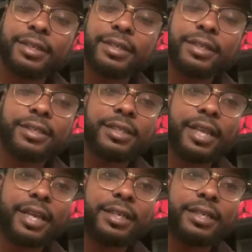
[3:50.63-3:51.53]
This is
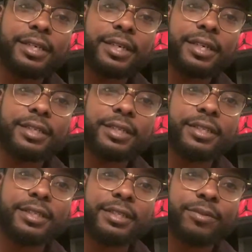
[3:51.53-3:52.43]
like a, this
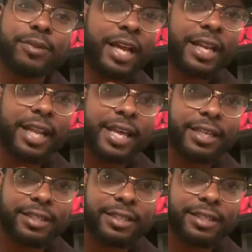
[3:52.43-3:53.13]
is, well not like,